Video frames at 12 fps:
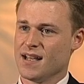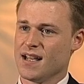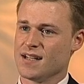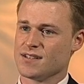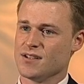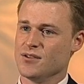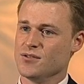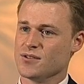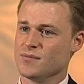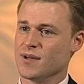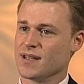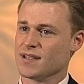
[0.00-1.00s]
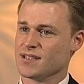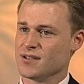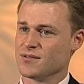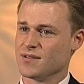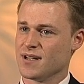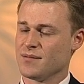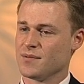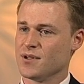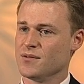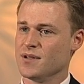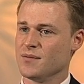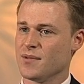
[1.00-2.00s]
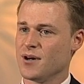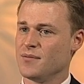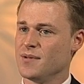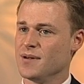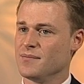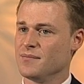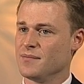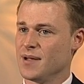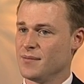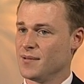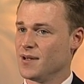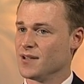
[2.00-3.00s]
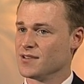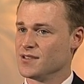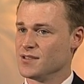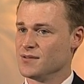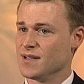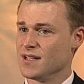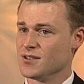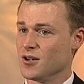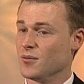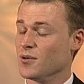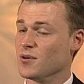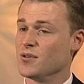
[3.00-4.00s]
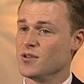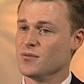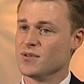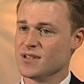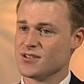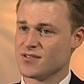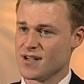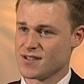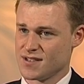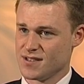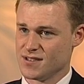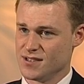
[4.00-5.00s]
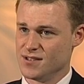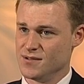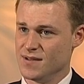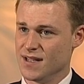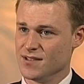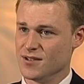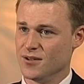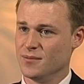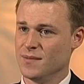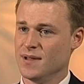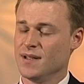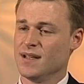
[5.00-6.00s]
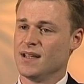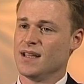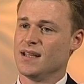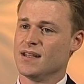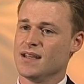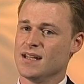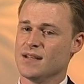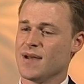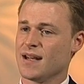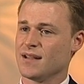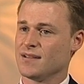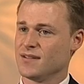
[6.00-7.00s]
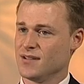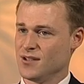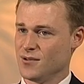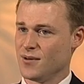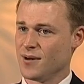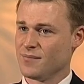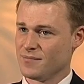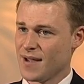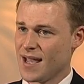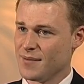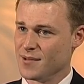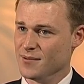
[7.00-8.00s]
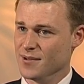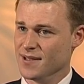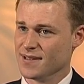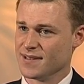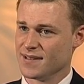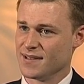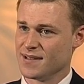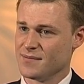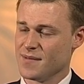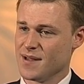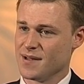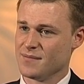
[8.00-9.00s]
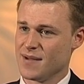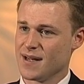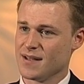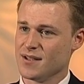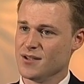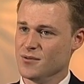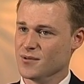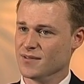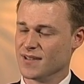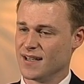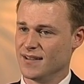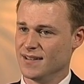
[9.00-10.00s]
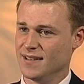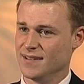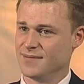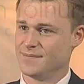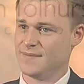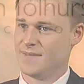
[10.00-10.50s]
as to who should bring the children up and who the appropriate people are to do that job, or who you would entrust to do that job in a manner that you are happy with and a manner that you would have carried out.